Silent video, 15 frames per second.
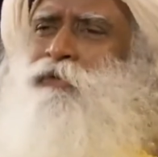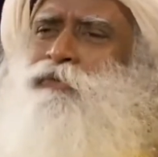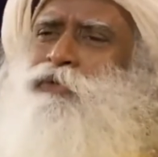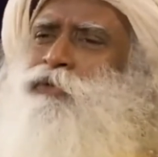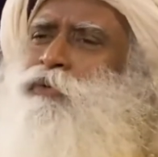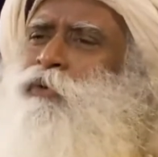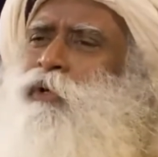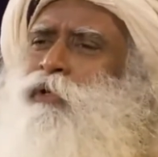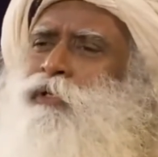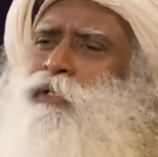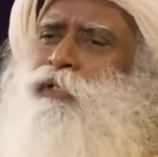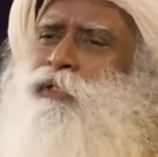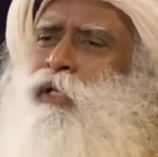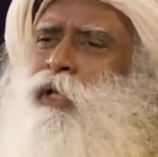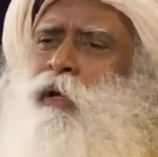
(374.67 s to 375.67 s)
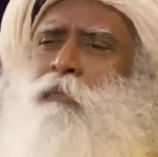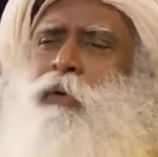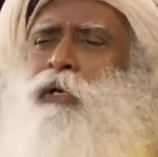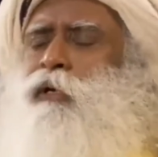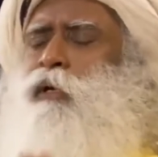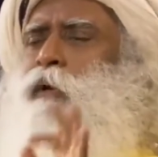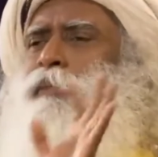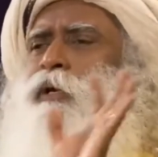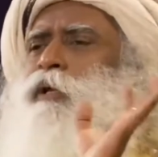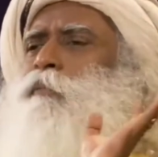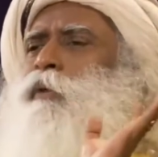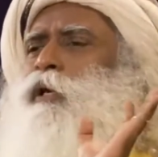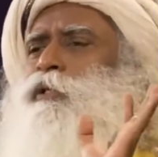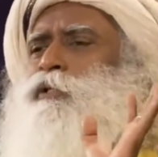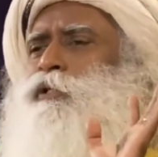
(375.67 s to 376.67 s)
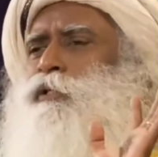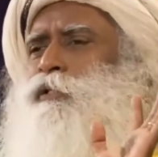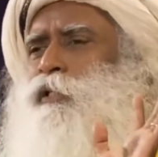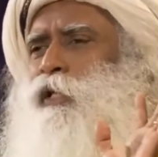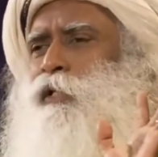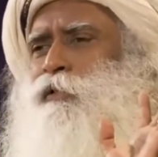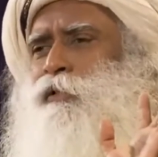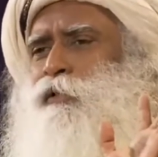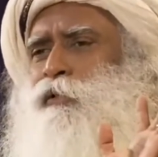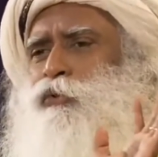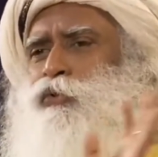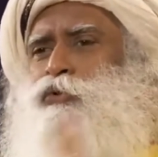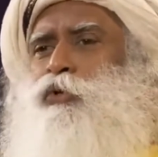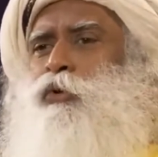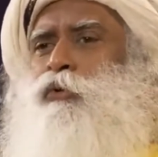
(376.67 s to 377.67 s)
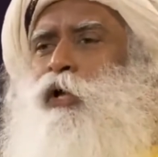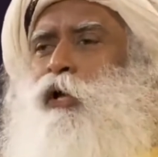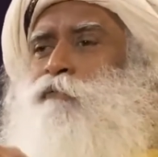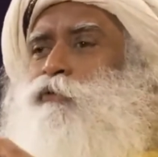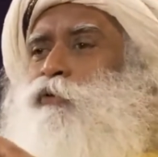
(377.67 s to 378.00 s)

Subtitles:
have to do all this, but Ramana Maharishi said, you don't have